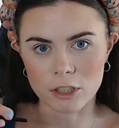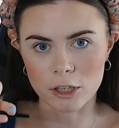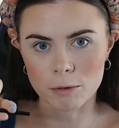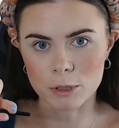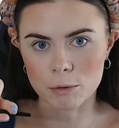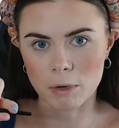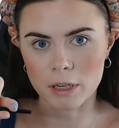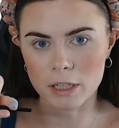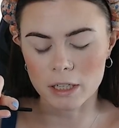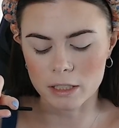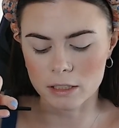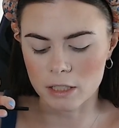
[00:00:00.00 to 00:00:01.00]
you which one
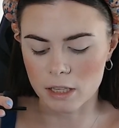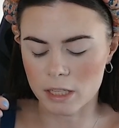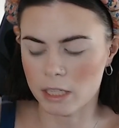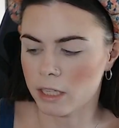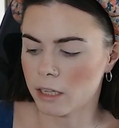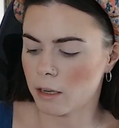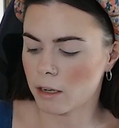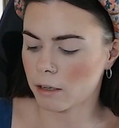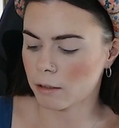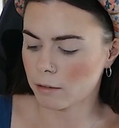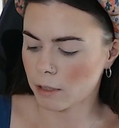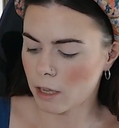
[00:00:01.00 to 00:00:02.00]
because the
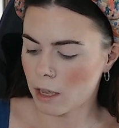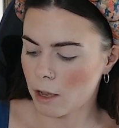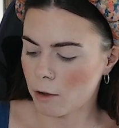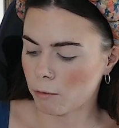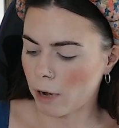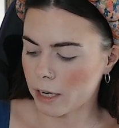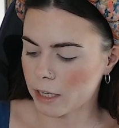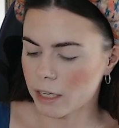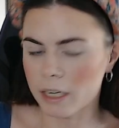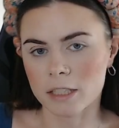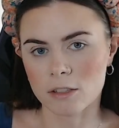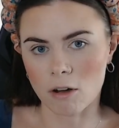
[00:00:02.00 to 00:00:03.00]
writing
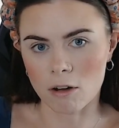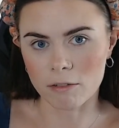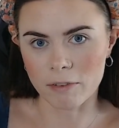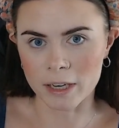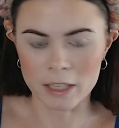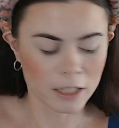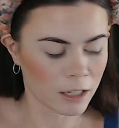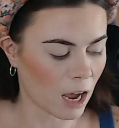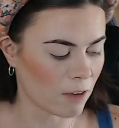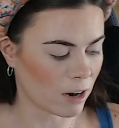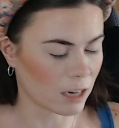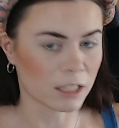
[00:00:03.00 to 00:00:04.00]
is all faded.
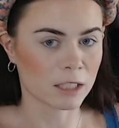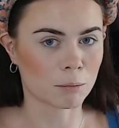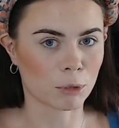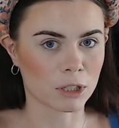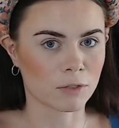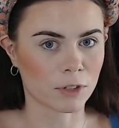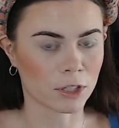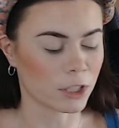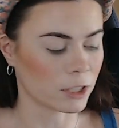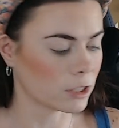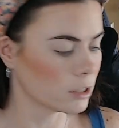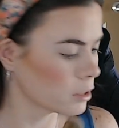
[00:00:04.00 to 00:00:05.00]
I've had this brush for
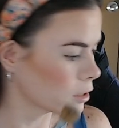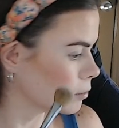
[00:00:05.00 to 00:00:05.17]
years.